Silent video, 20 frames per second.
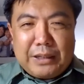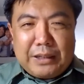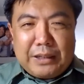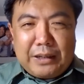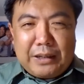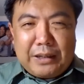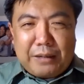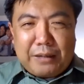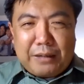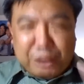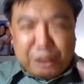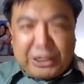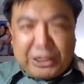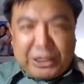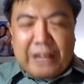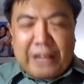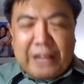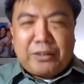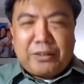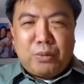of
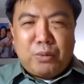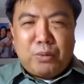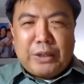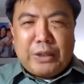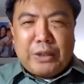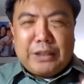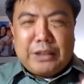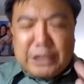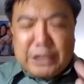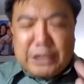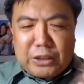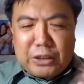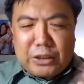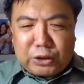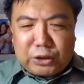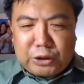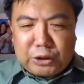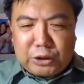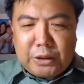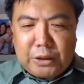Seth when
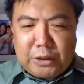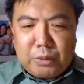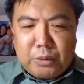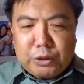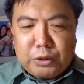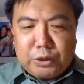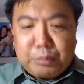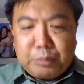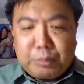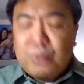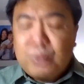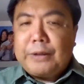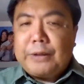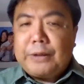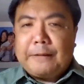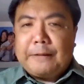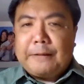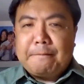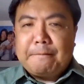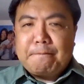Enosh was
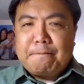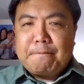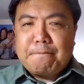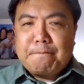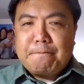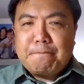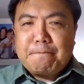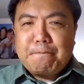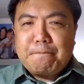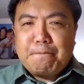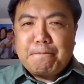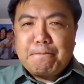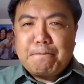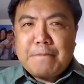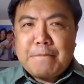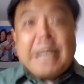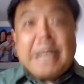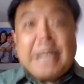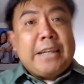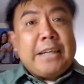born.
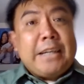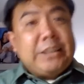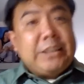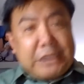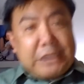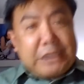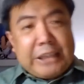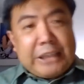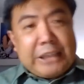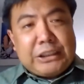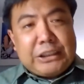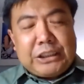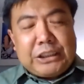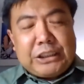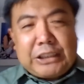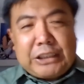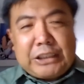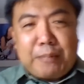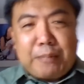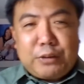In Genesis
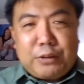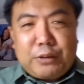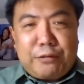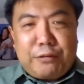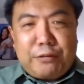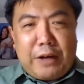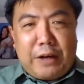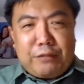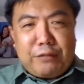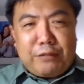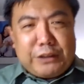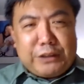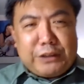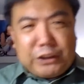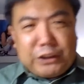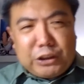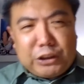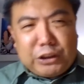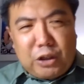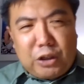chapter 5, when the
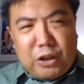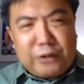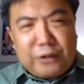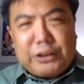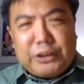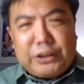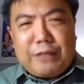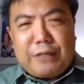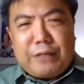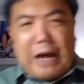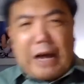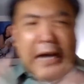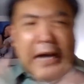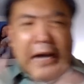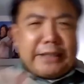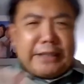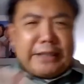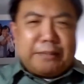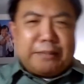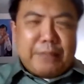genealogy of
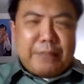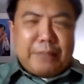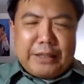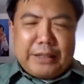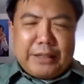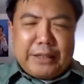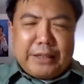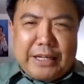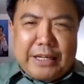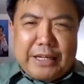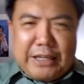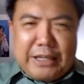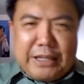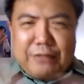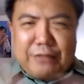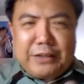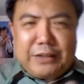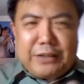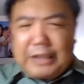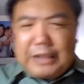Adam and
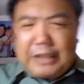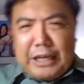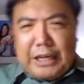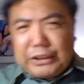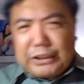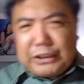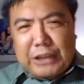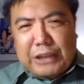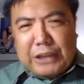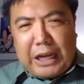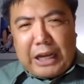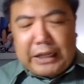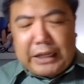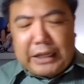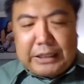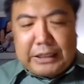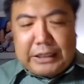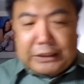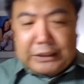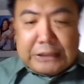even Cain's
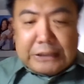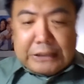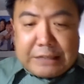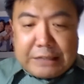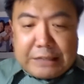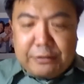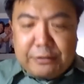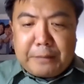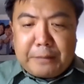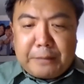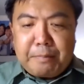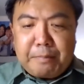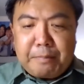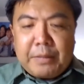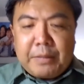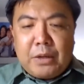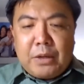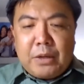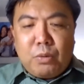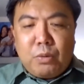line is given,
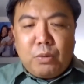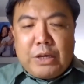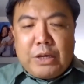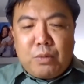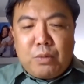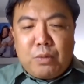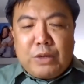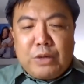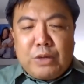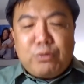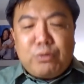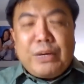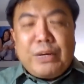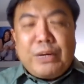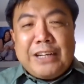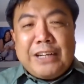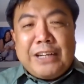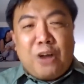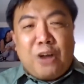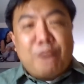we, we
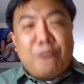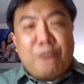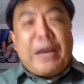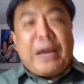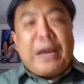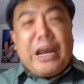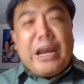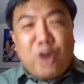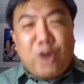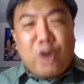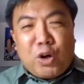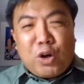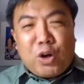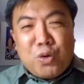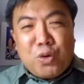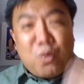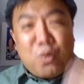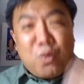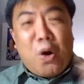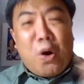read of Enoch
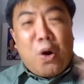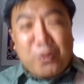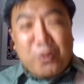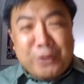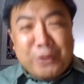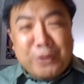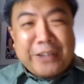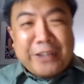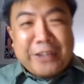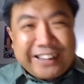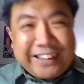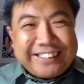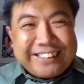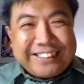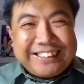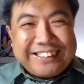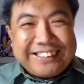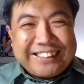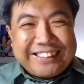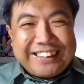who walked with God,
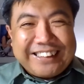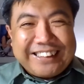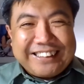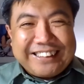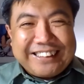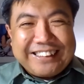right?